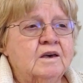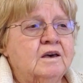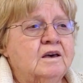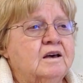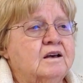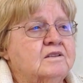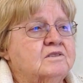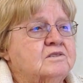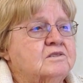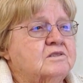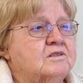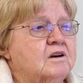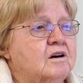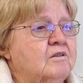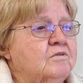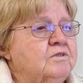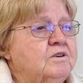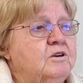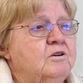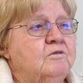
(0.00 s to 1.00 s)
It's
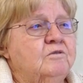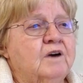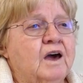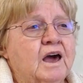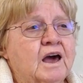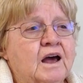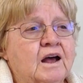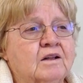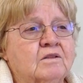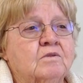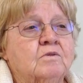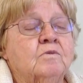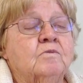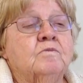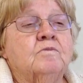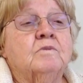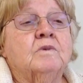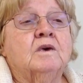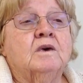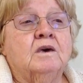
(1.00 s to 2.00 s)
stuff you've had
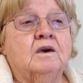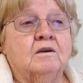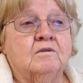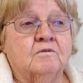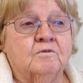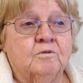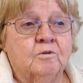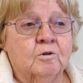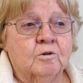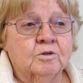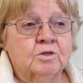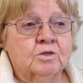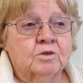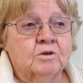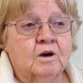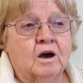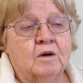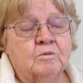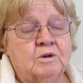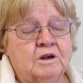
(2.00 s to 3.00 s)
in
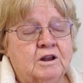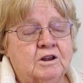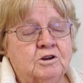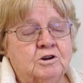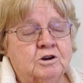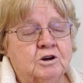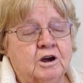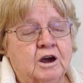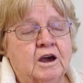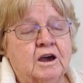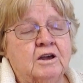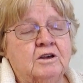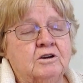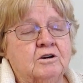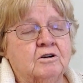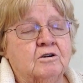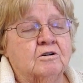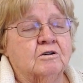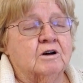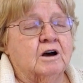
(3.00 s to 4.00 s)

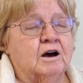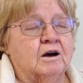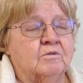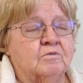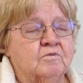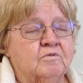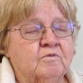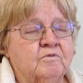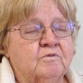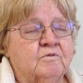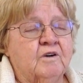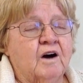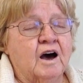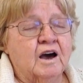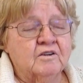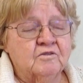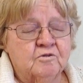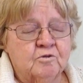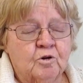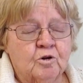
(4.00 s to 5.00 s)
your
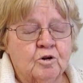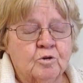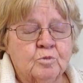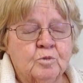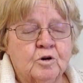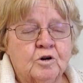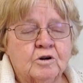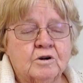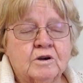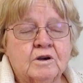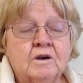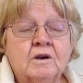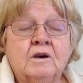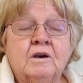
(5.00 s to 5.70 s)
5-4 book,